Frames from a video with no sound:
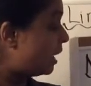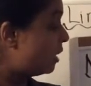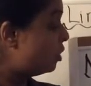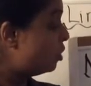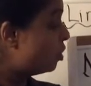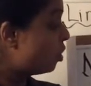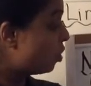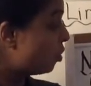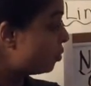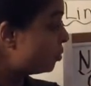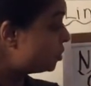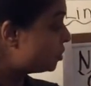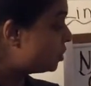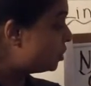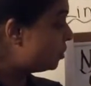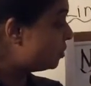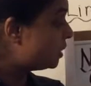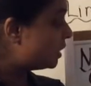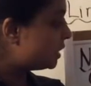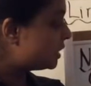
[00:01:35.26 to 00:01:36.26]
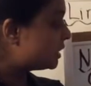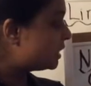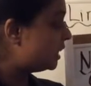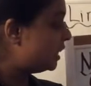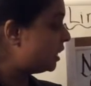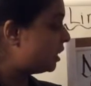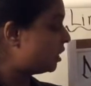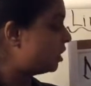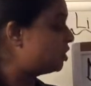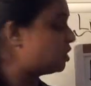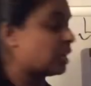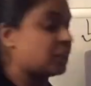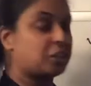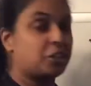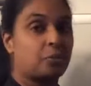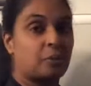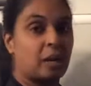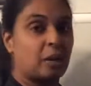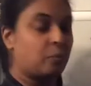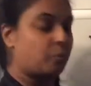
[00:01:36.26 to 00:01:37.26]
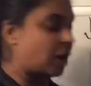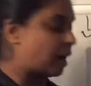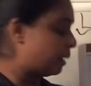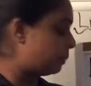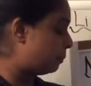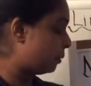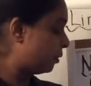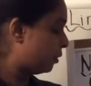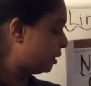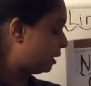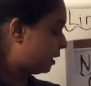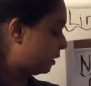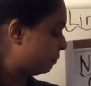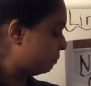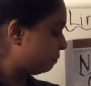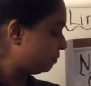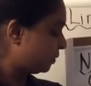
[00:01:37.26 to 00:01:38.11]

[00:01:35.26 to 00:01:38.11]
No students here just read 1 book.